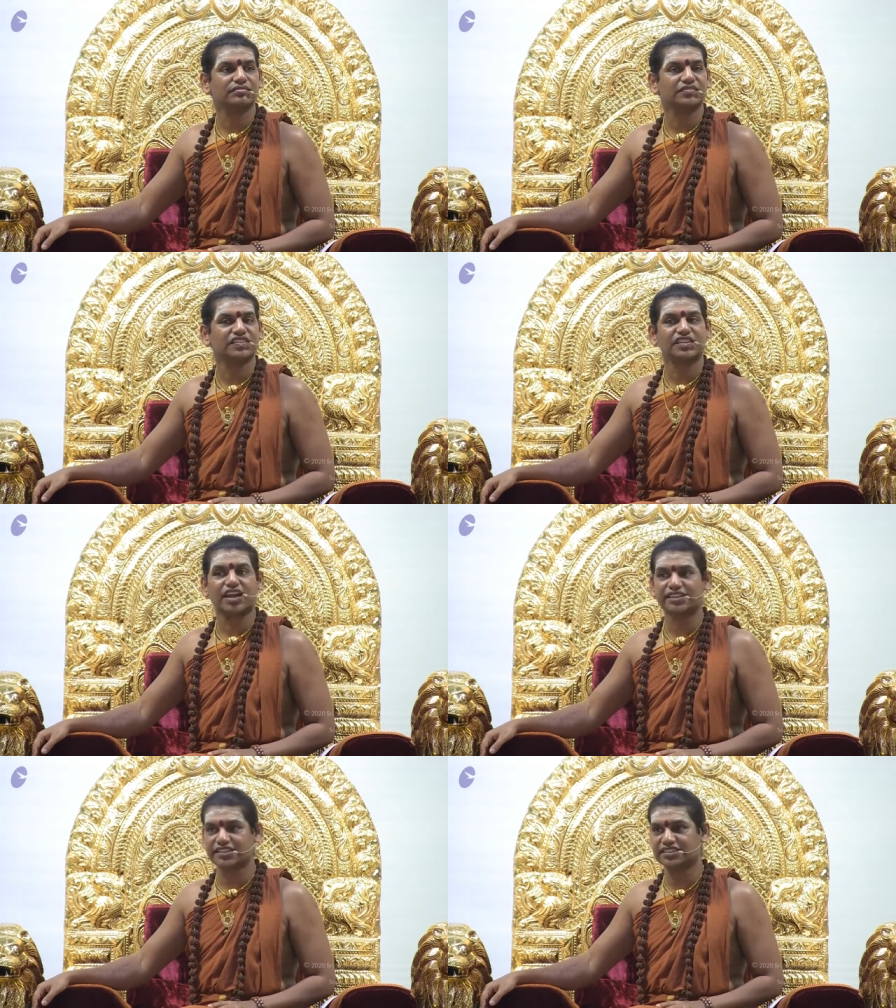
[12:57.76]

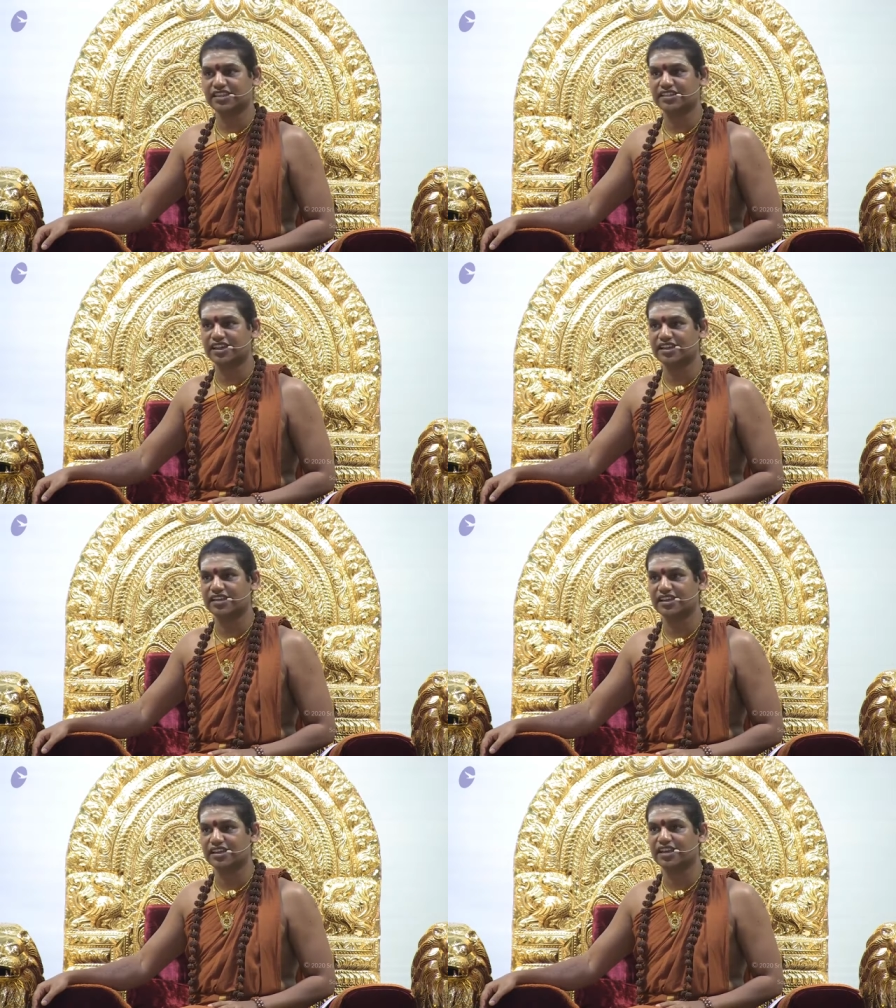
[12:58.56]
That is
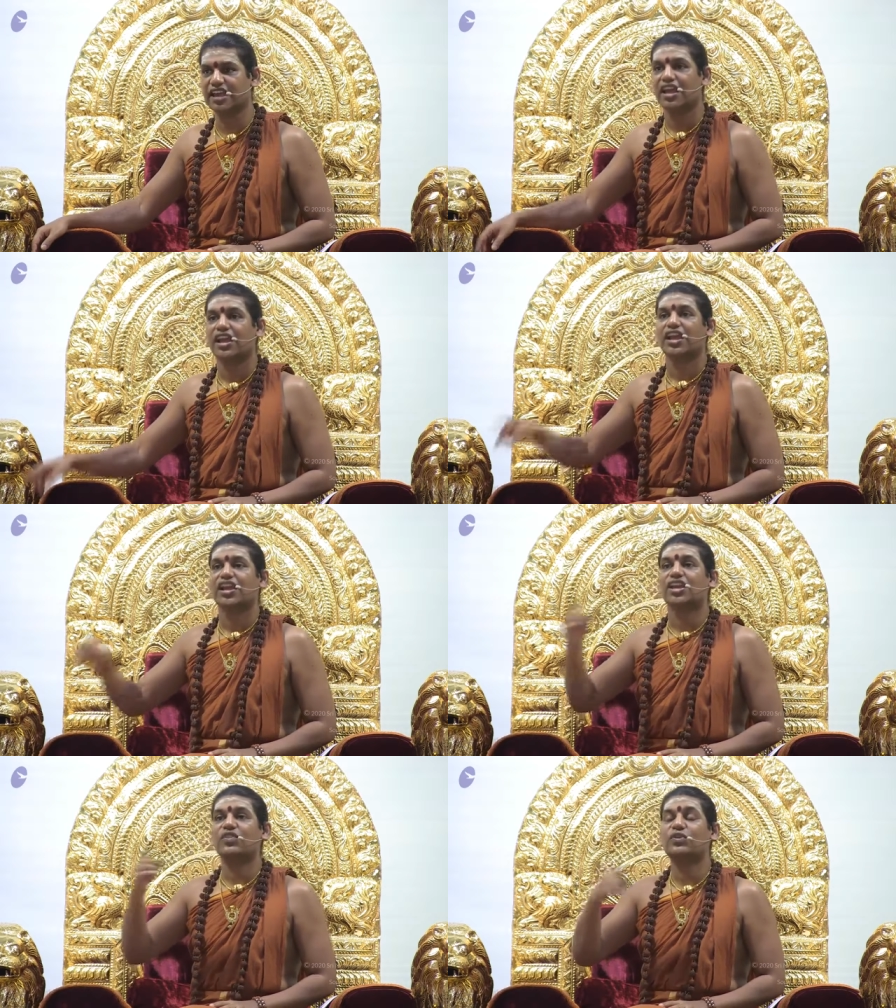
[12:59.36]
integrity.
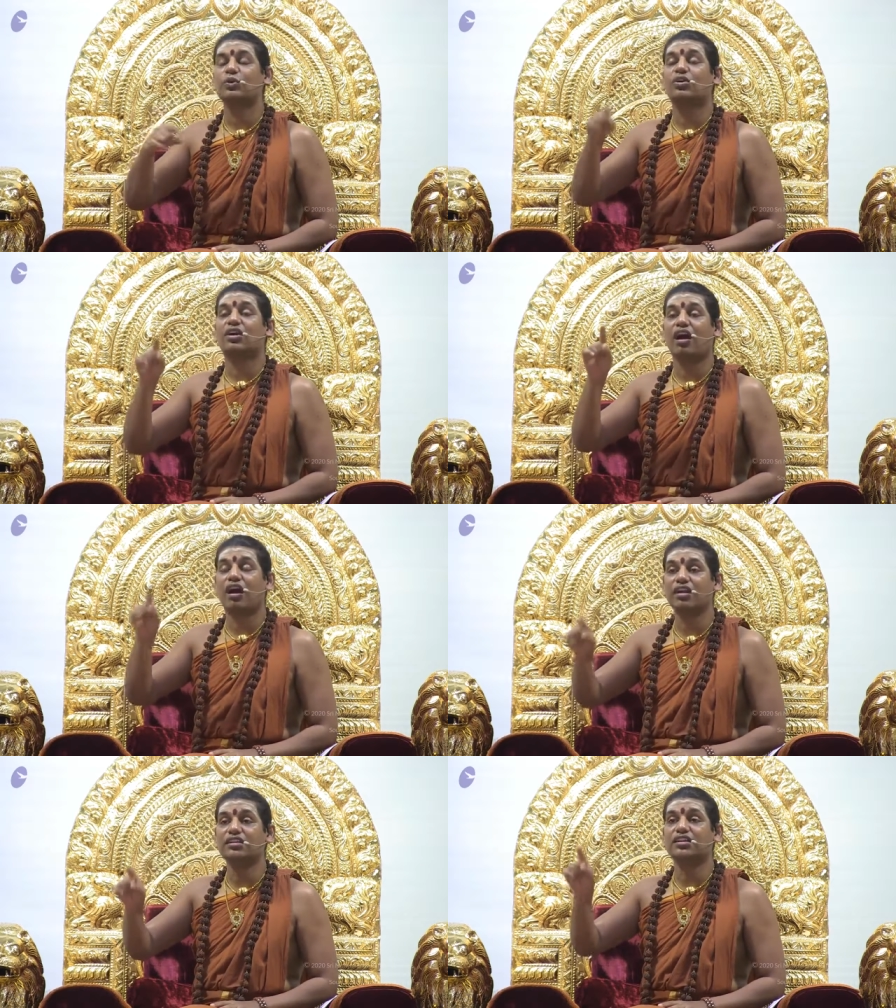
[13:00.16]
If you
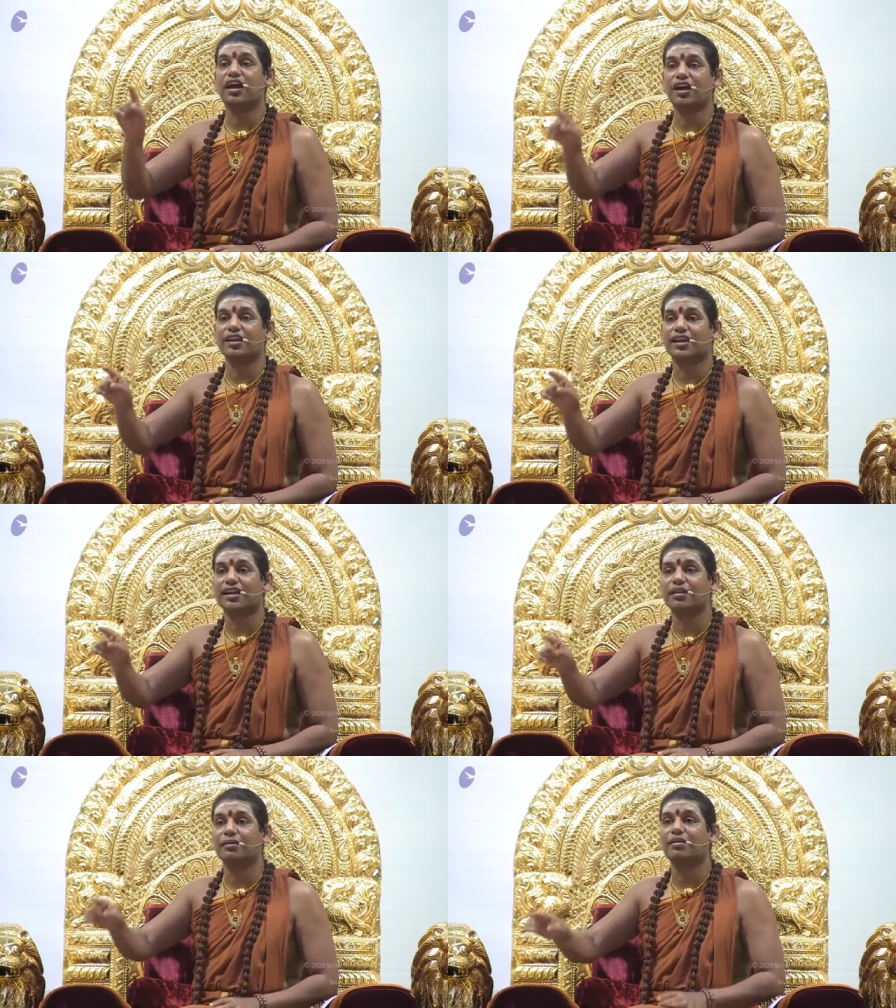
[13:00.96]
can't honor,
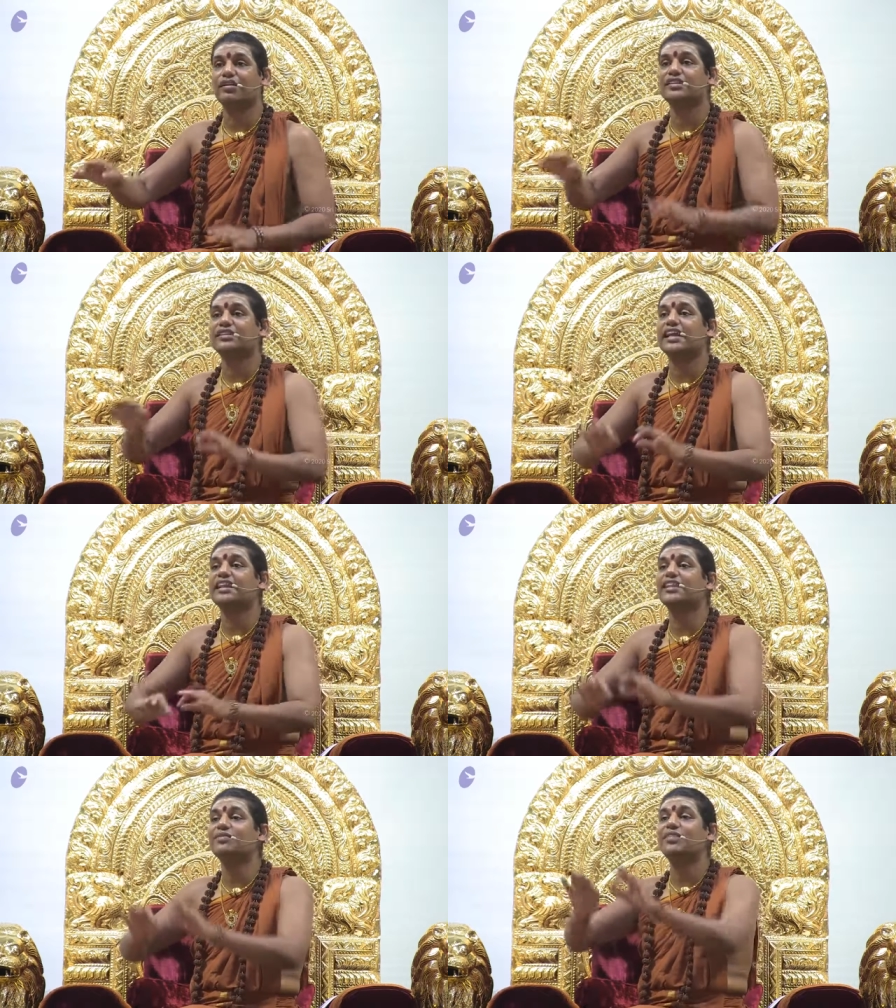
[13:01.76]
tell
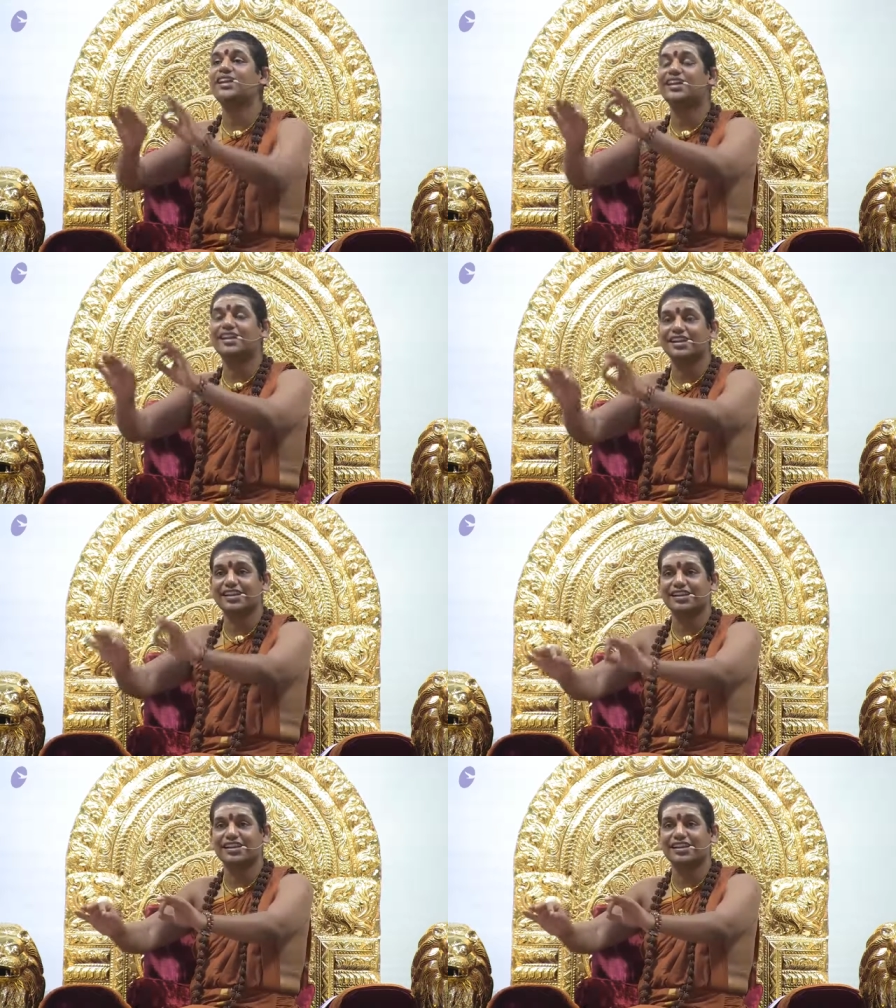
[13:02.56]
them very clearly,